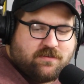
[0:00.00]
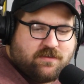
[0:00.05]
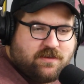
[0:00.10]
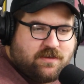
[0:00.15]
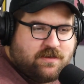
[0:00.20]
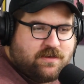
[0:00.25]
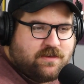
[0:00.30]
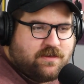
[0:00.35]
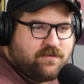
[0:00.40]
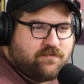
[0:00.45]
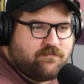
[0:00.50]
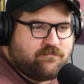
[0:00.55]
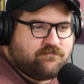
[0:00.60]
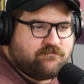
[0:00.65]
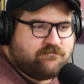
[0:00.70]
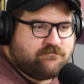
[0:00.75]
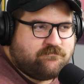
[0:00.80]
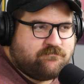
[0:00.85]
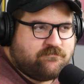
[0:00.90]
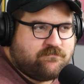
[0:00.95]

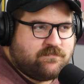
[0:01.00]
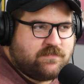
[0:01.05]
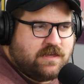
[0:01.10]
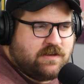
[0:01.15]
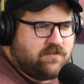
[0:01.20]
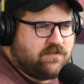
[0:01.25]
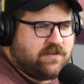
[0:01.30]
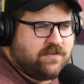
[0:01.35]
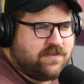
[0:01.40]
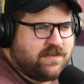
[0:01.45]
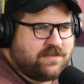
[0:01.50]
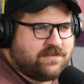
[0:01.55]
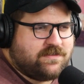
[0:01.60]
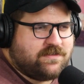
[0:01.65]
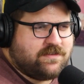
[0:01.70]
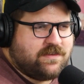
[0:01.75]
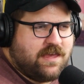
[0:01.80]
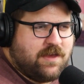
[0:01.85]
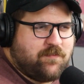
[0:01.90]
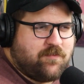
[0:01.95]
Um, I don't think
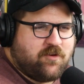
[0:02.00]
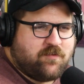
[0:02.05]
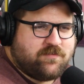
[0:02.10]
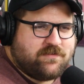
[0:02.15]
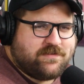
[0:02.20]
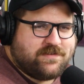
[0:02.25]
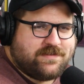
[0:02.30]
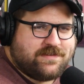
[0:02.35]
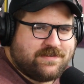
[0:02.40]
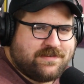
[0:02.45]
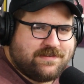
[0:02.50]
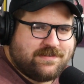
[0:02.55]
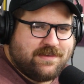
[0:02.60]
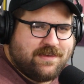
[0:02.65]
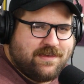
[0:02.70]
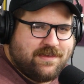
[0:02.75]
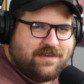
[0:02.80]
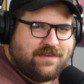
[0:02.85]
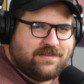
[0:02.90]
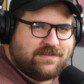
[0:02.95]
that's hyperbolous to
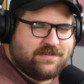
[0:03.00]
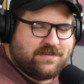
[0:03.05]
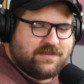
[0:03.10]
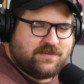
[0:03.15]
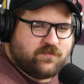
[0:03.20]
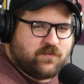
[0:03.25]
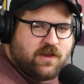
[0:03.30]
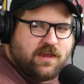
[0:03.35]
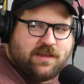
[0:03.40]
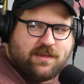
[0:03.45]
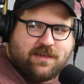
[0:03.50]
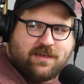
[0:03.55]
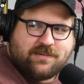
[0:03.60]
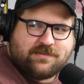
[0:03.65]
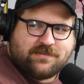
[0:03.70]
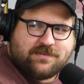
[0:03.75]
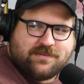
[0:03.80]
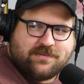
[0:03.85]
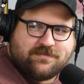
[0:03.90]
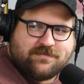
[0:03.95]
say. It's it's Ryan
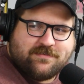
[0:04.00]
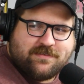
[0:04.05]
Gosling.